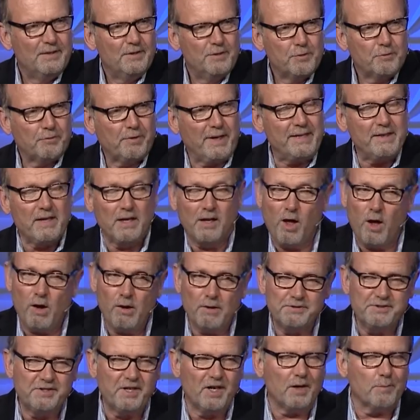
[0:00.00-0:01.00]
Friend, the law
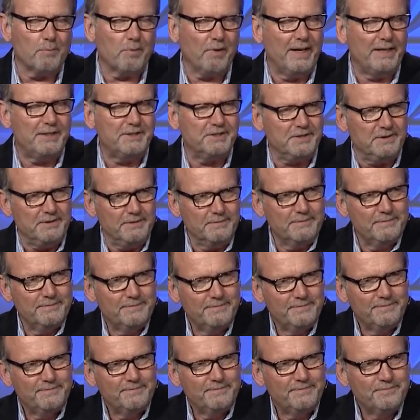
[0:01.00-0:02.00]
of celebration
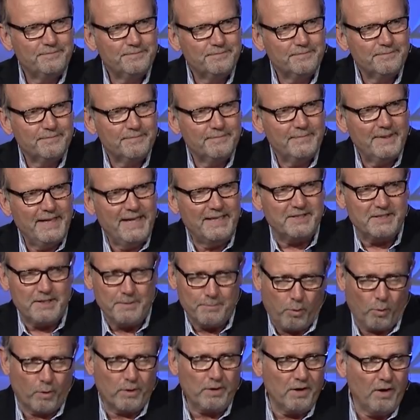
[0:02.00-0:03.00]
is an
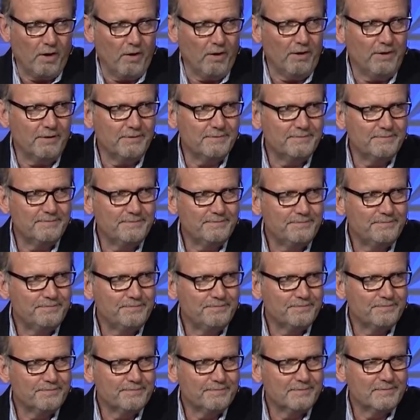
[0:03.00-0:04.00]
important law
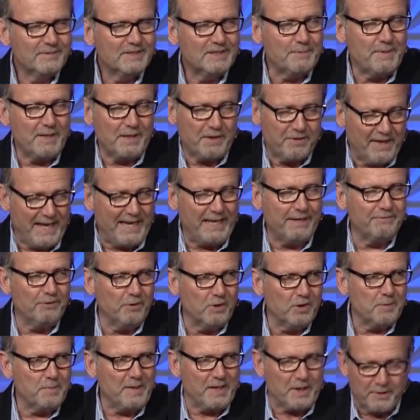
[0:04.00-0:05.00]
to be
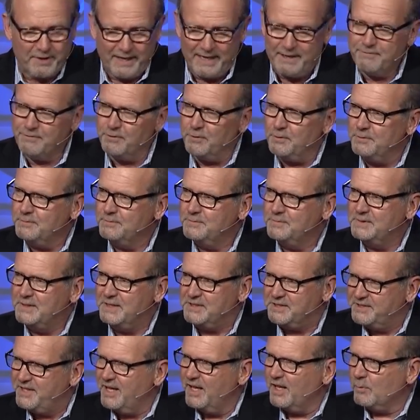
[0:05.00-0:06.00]
thankful, to be grateful, to
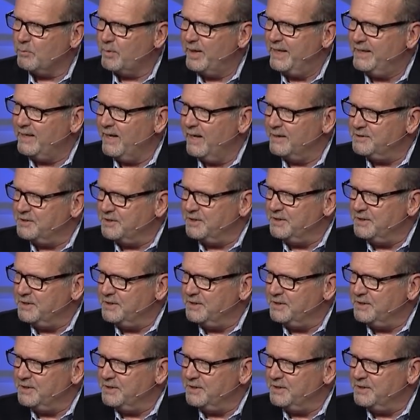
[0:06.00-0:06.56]
celebrate God's